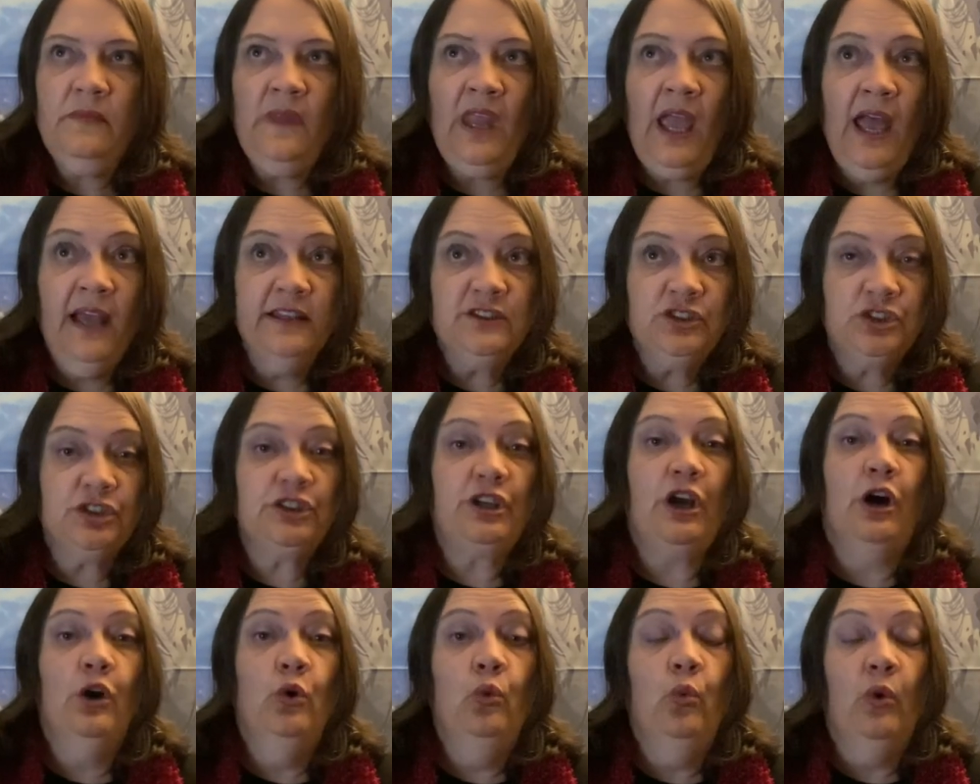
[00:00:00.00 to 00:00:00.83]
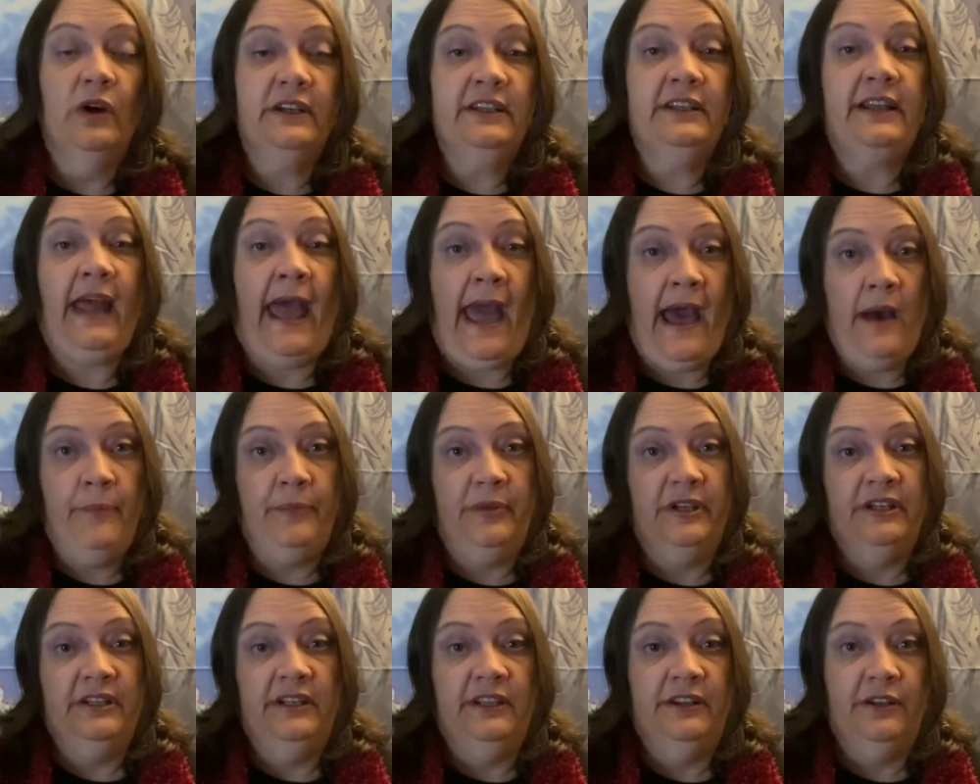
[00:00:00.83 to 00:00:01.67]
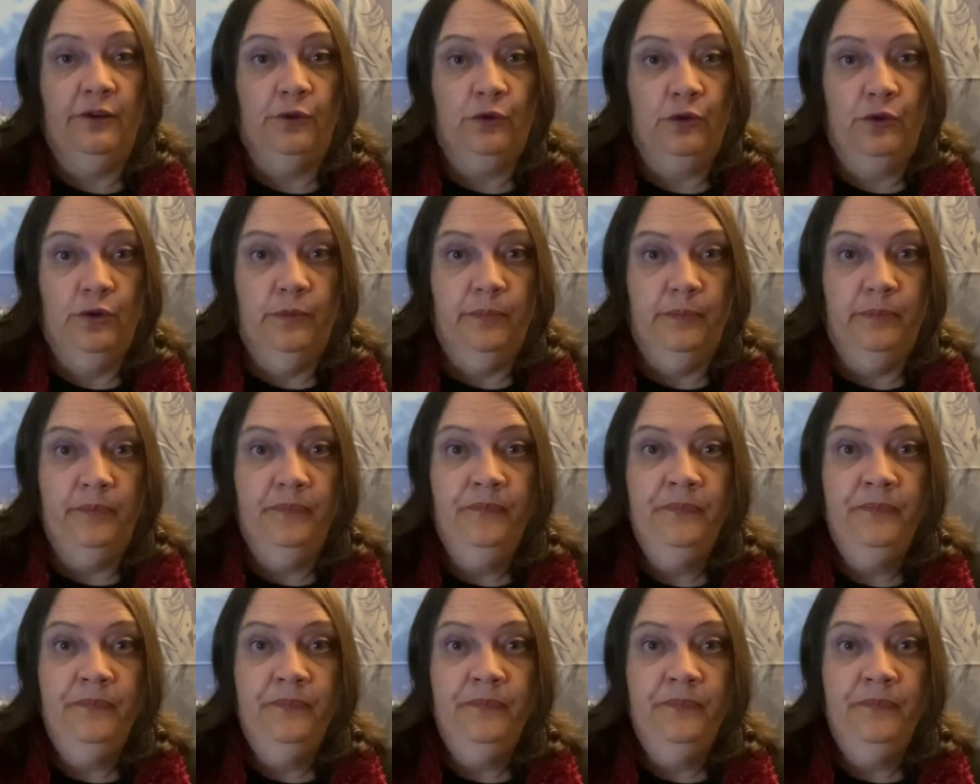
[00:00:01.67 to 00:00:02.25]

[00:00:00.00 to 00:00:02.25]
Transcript: and show what had happened in the room